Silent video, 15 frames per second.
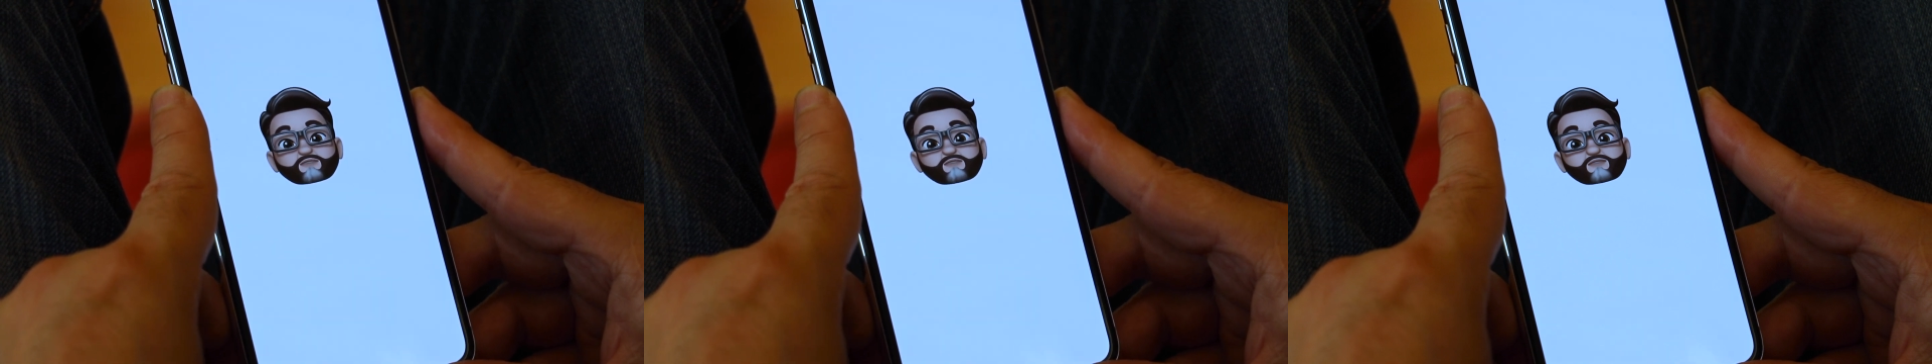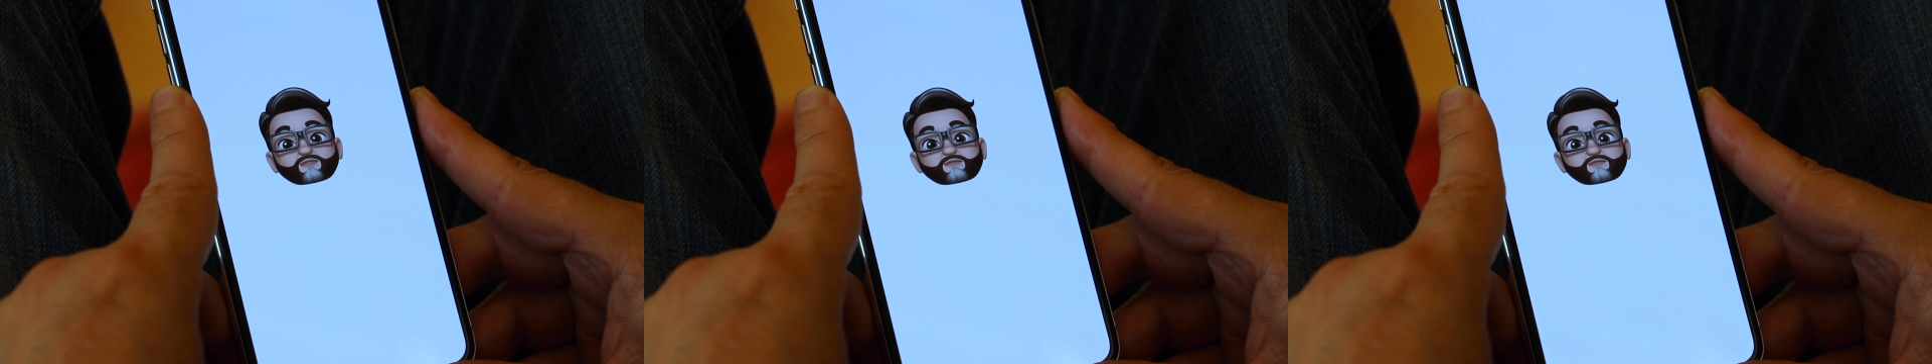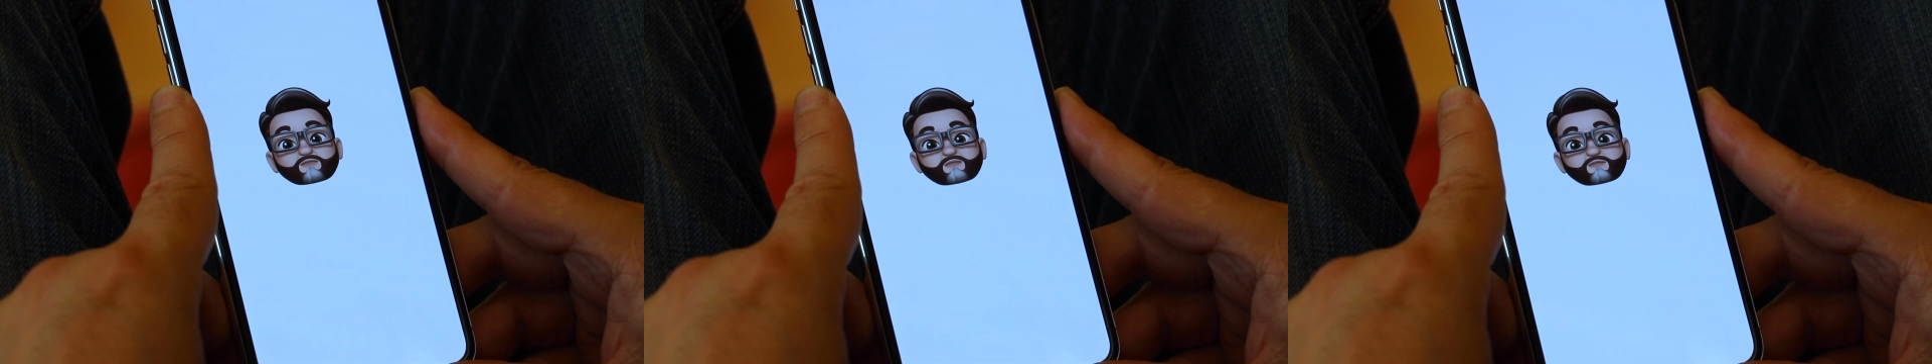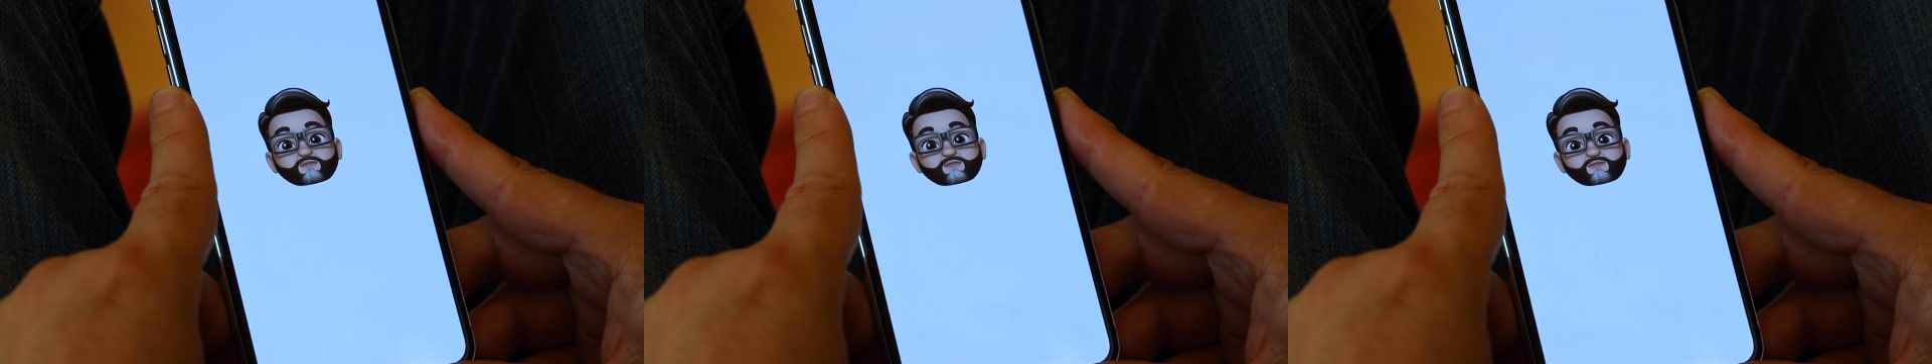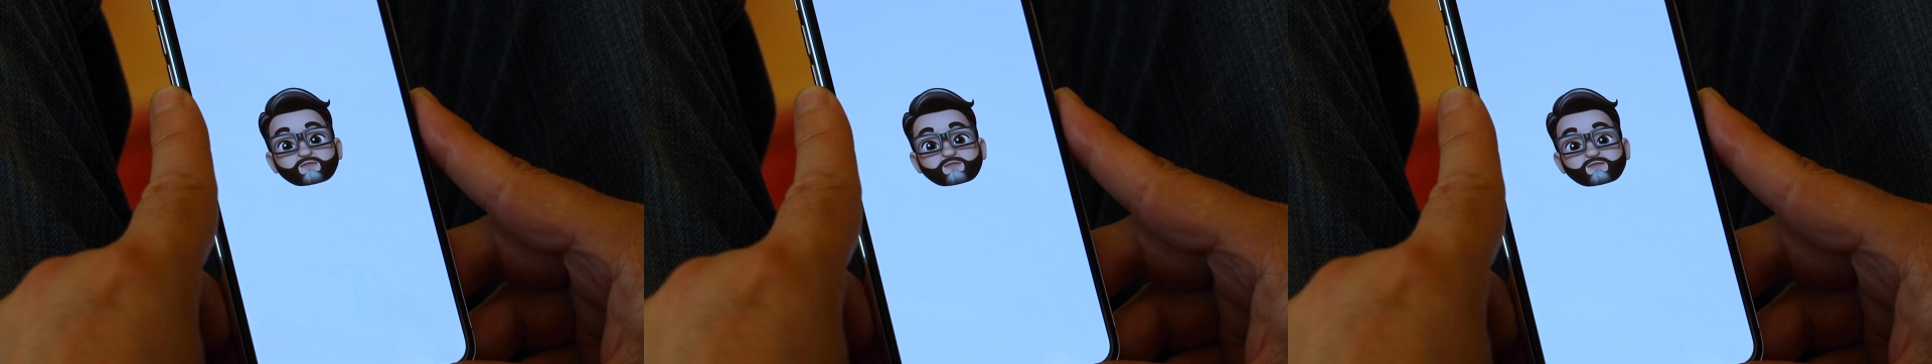alone,
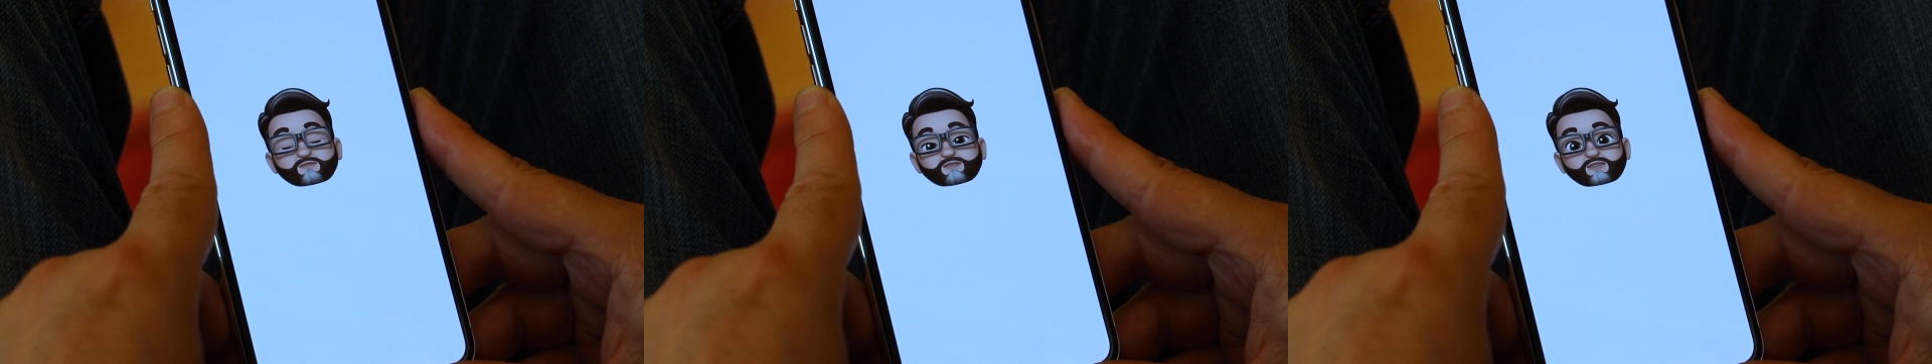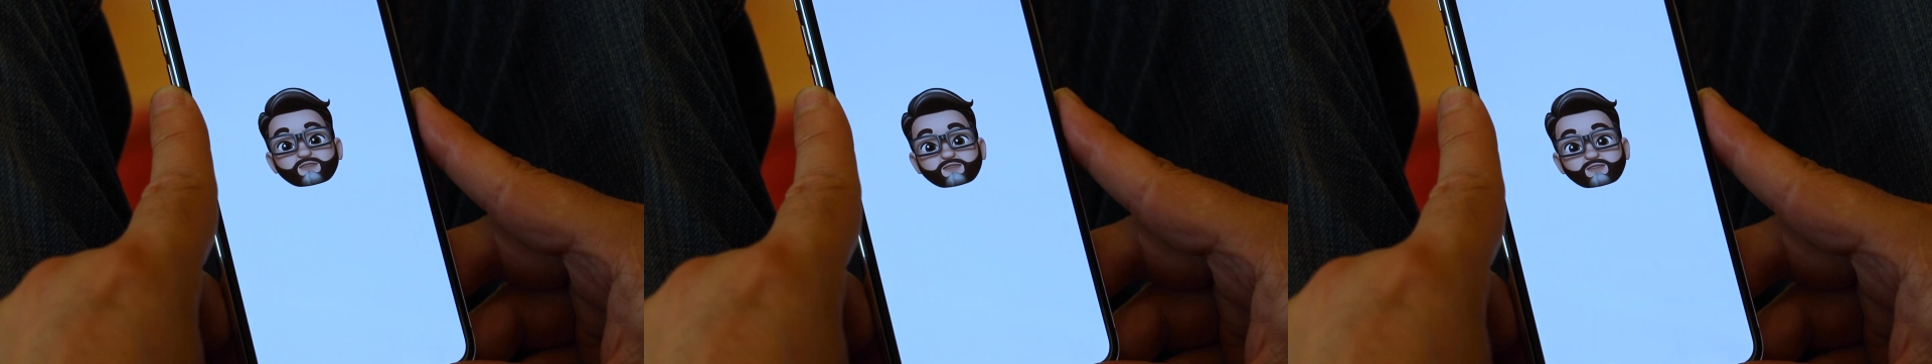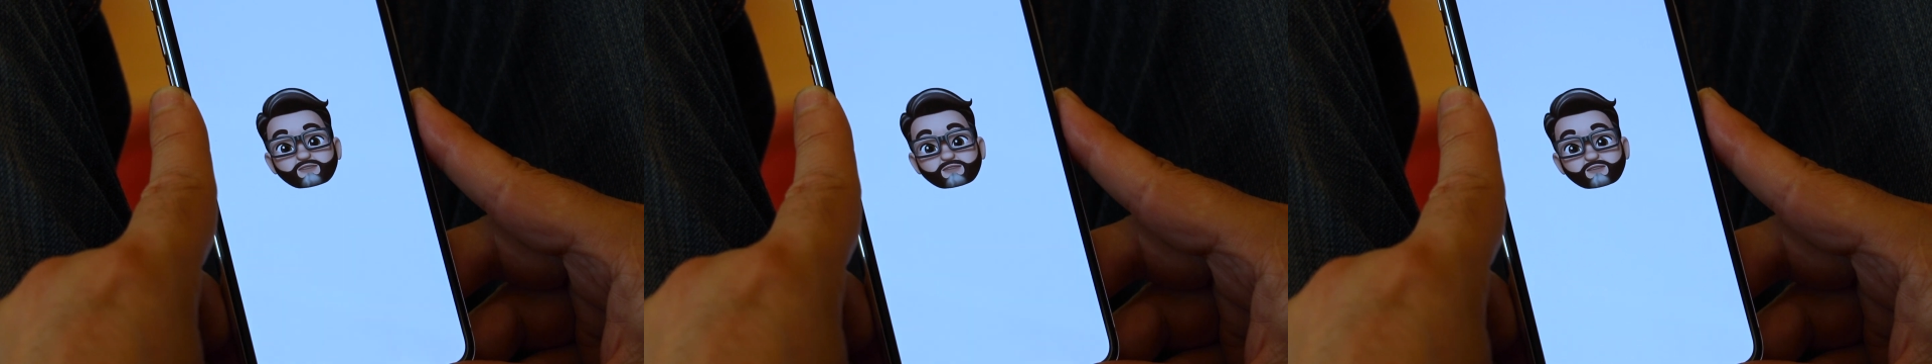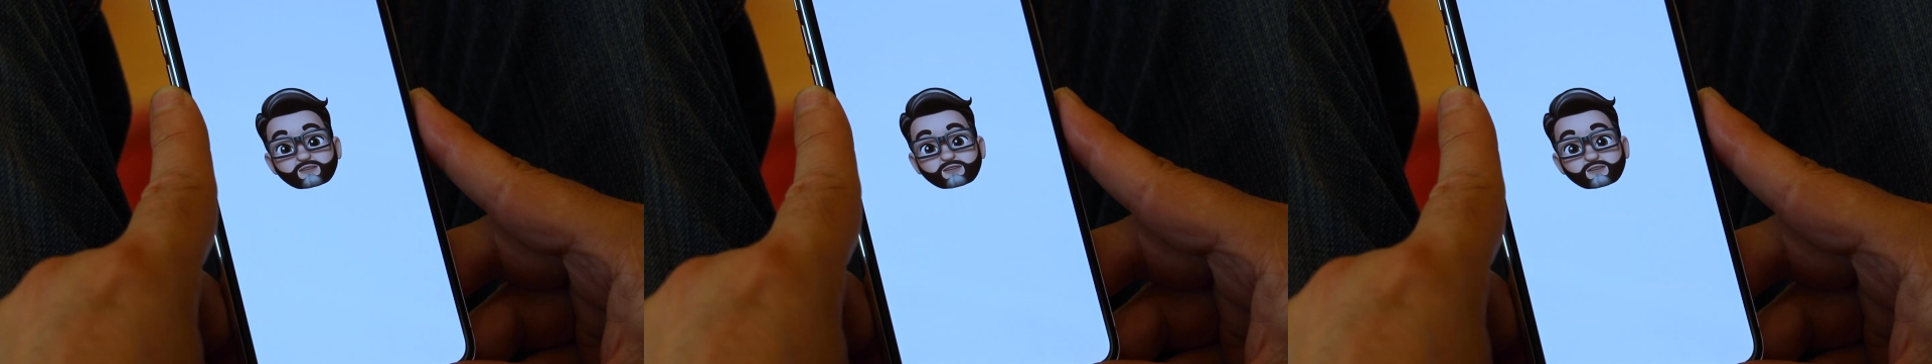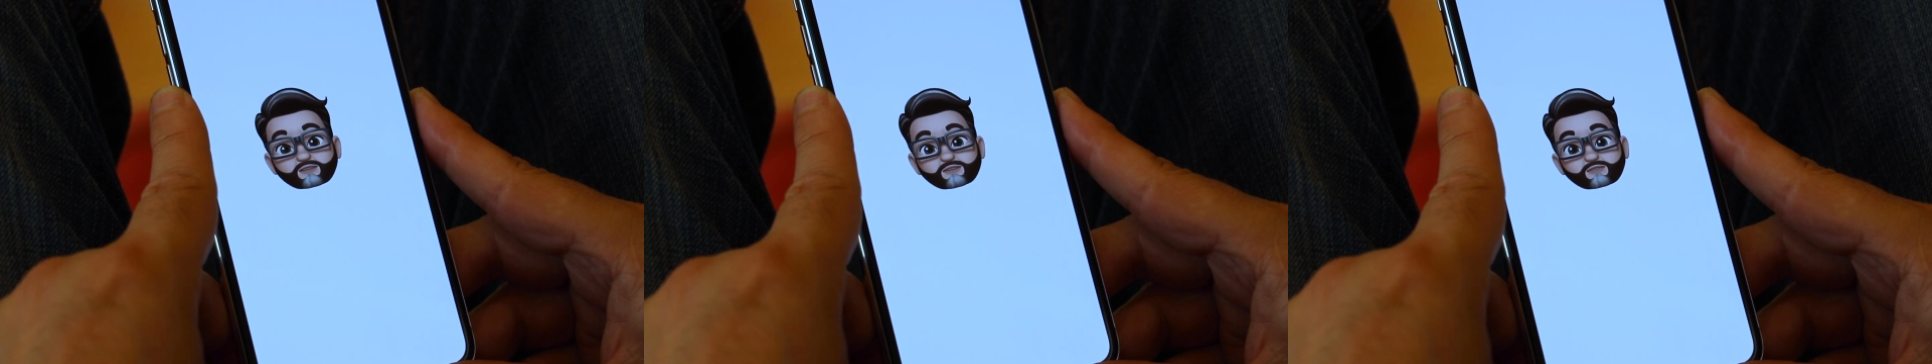in the
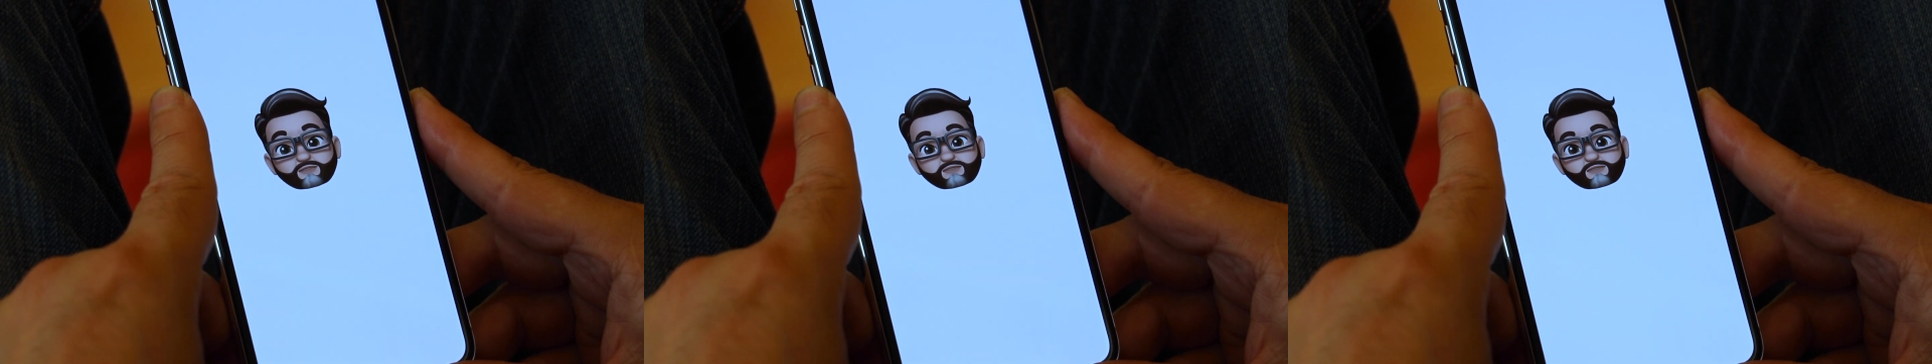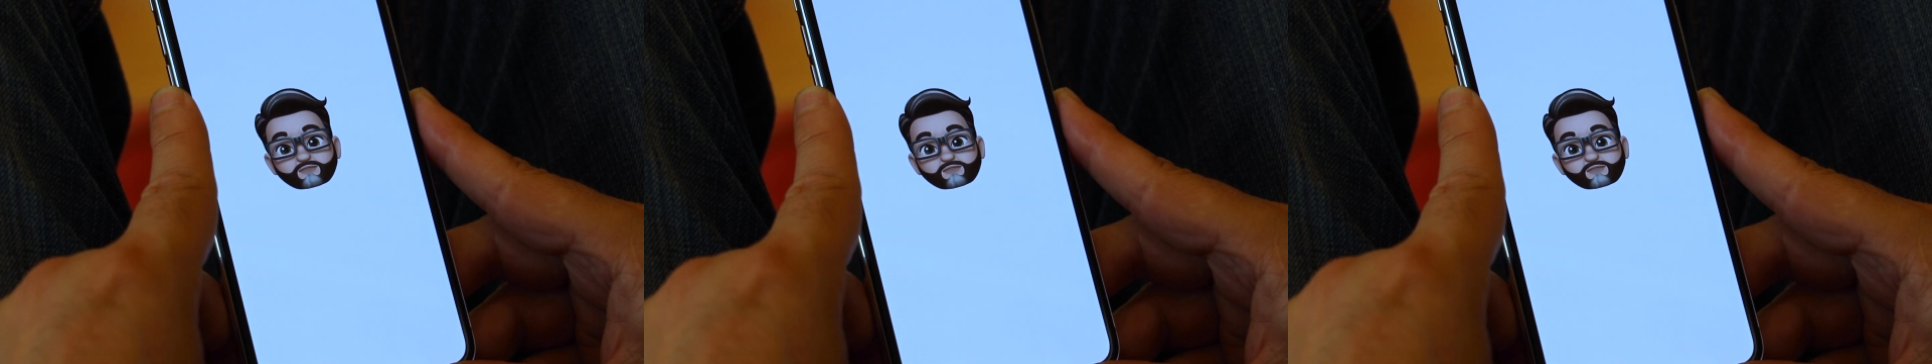dark.